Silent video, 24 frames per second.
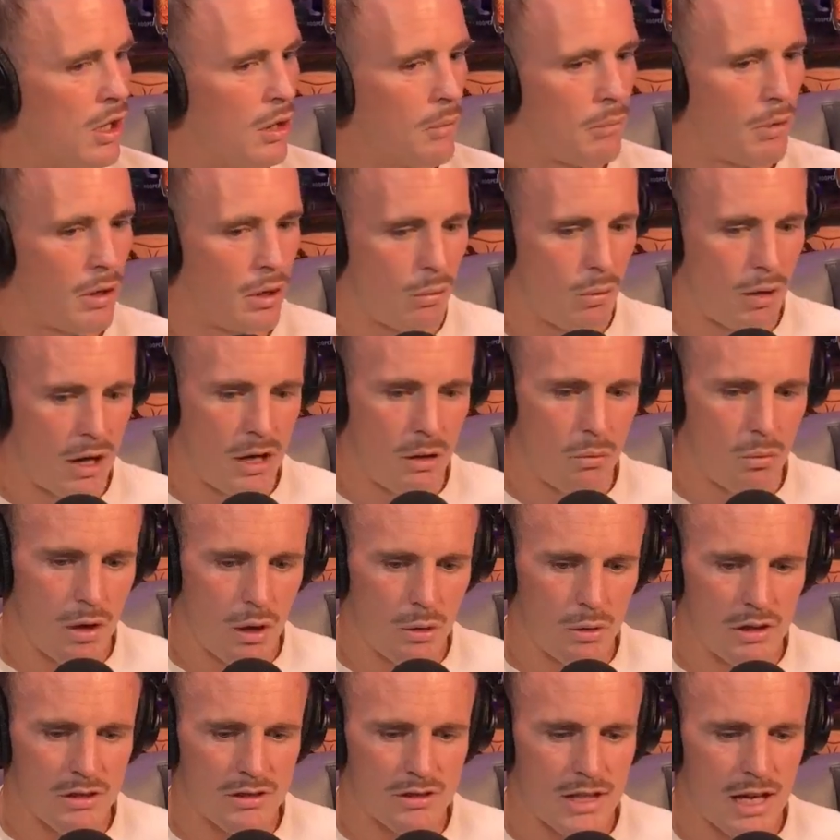But the way the
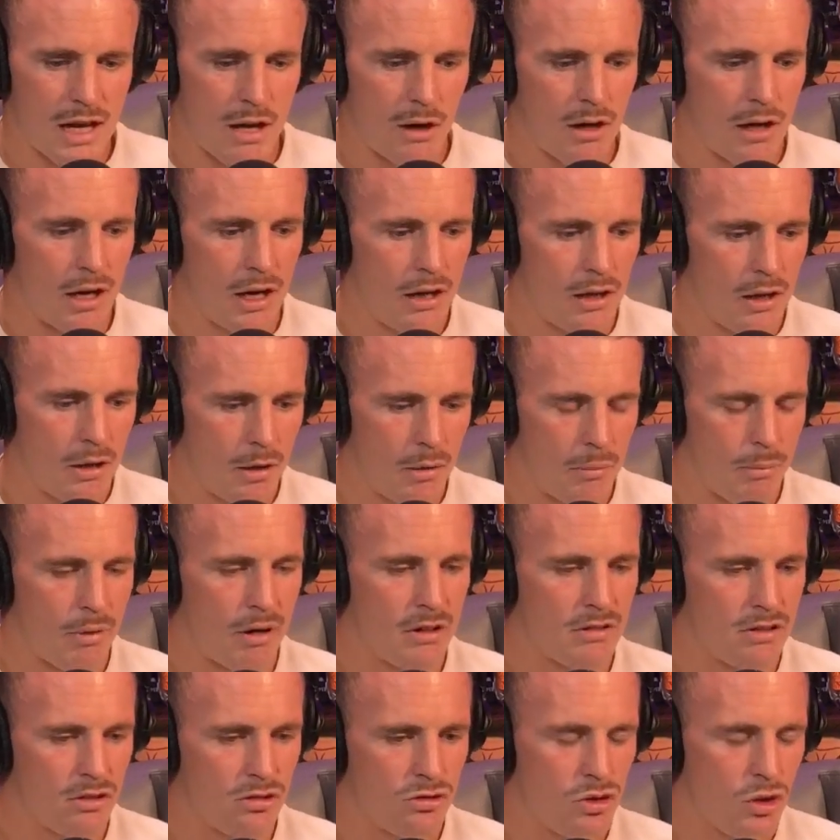world is now, it
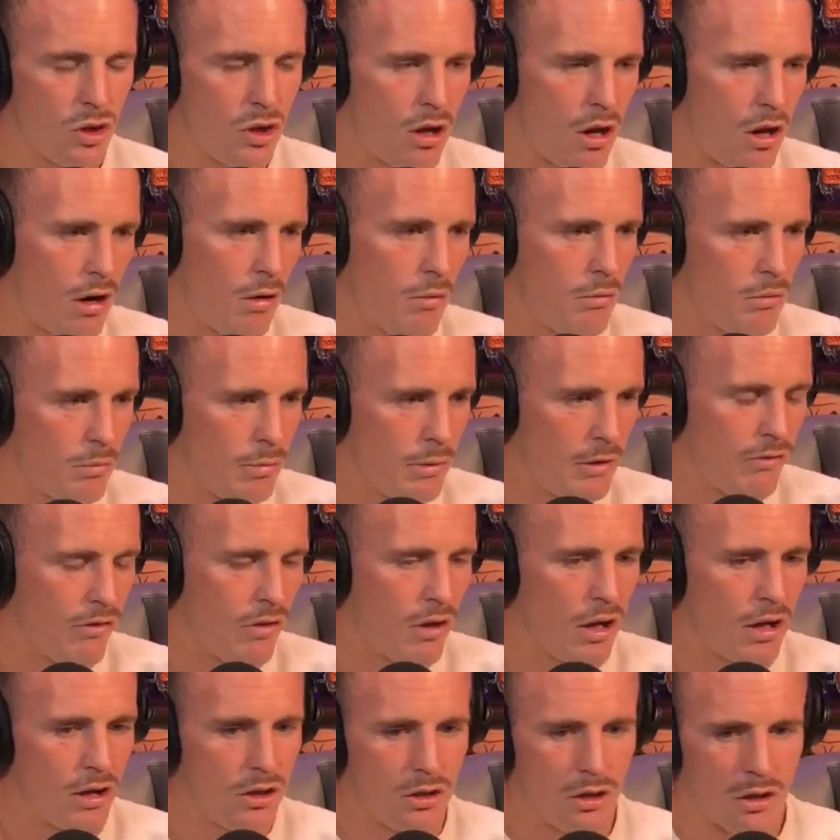presses, you can't be
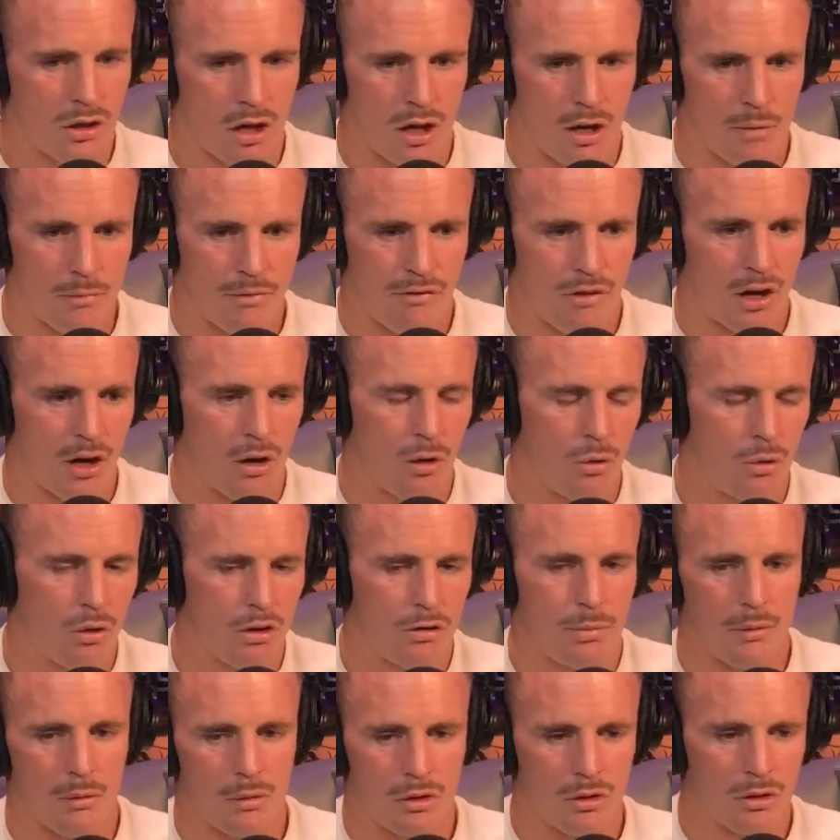violent. You can't be violent. All these
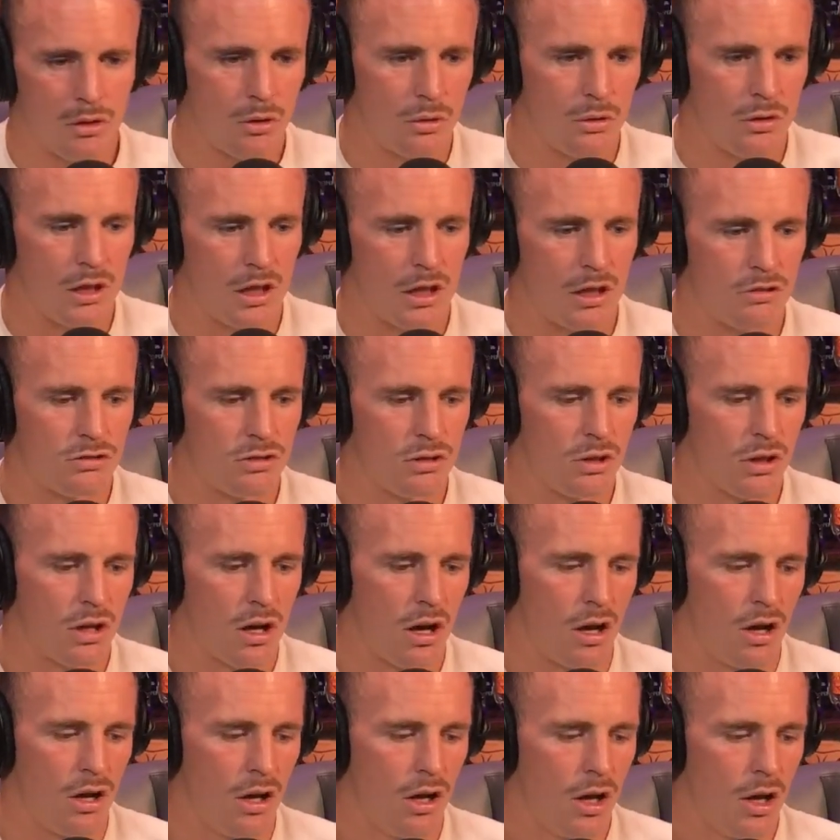people can do this. You
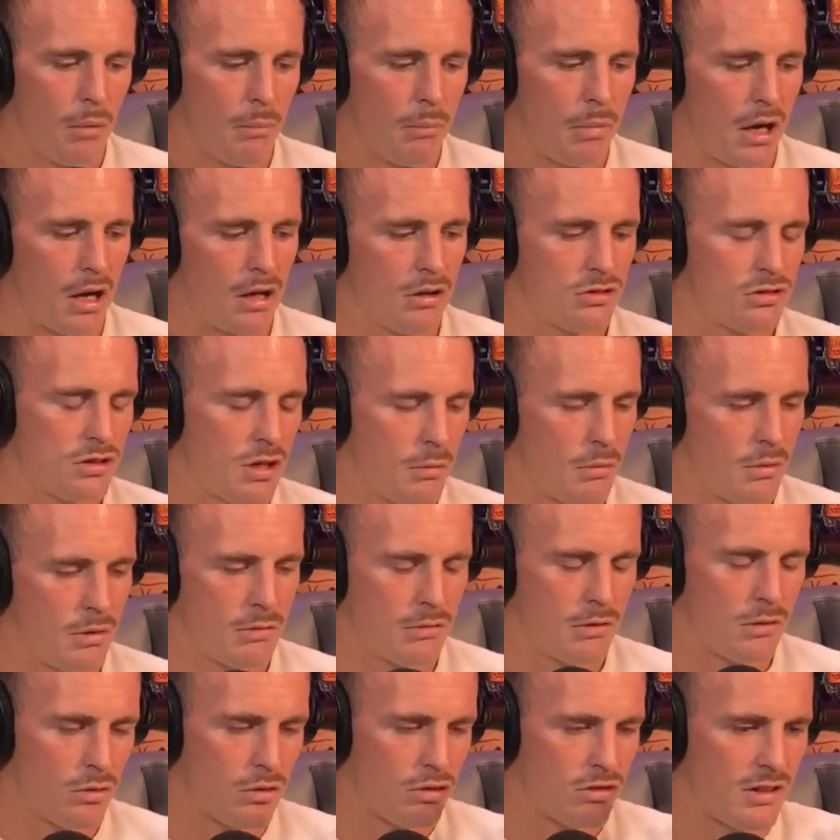can't punch
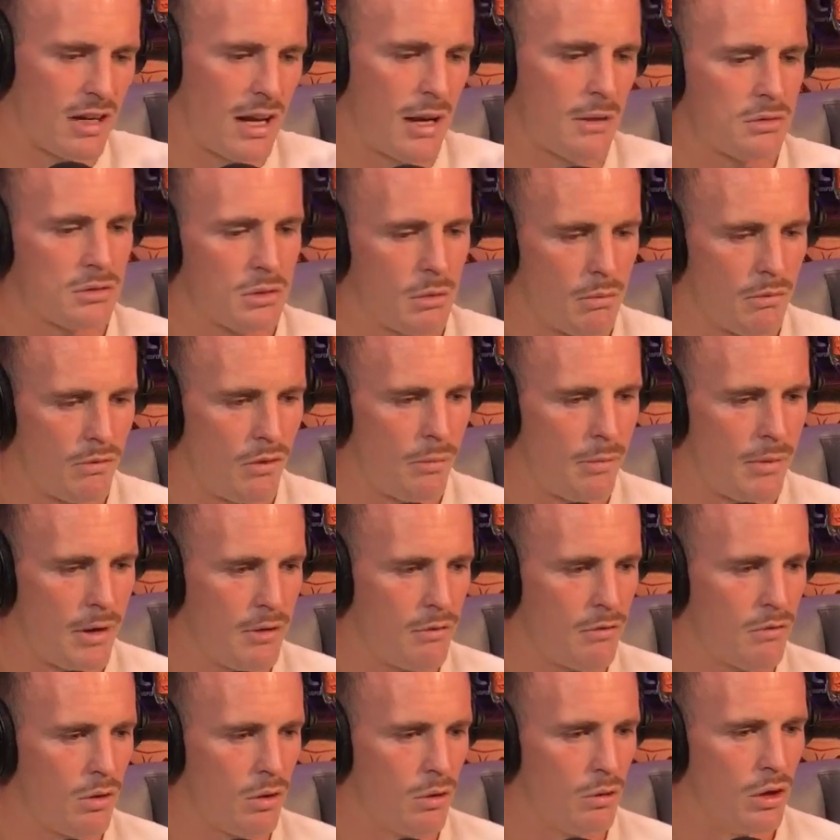someone or slap someone for
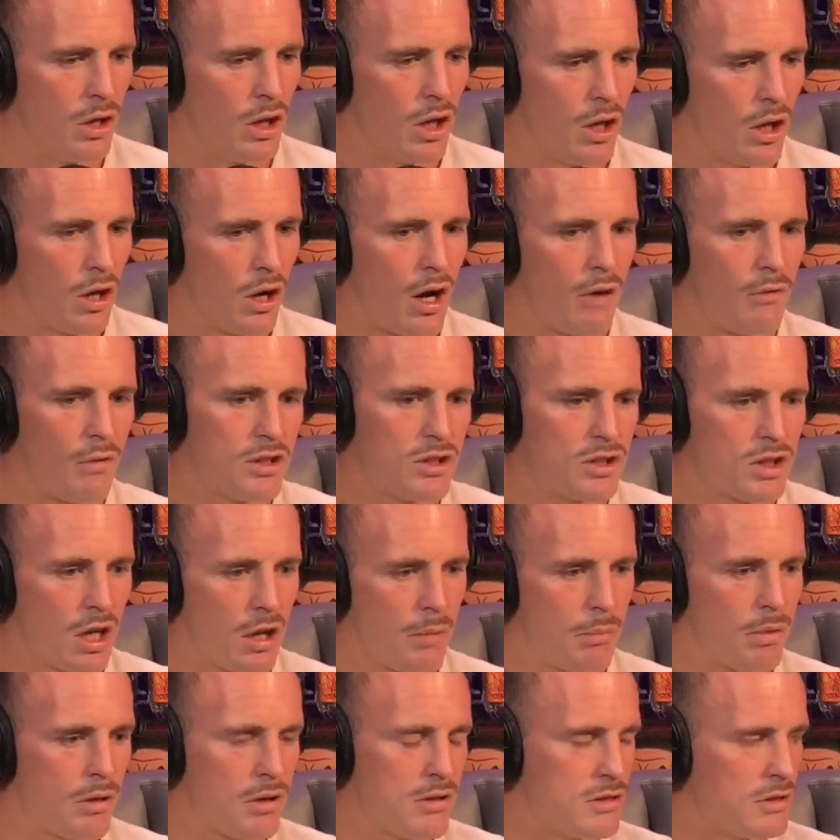being rude. Otherwise you go
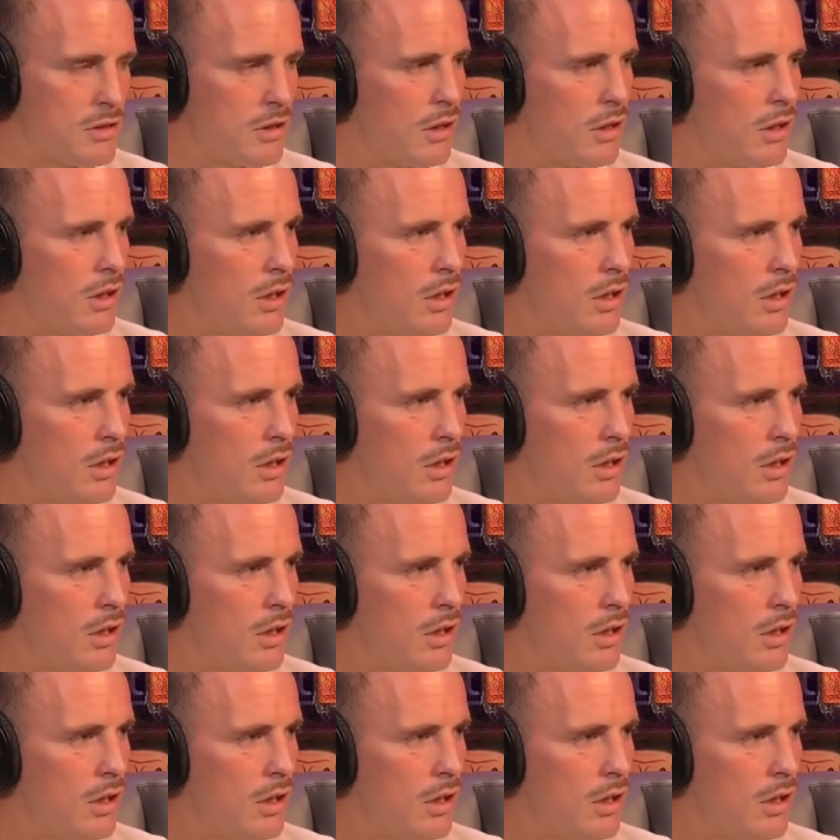to prison.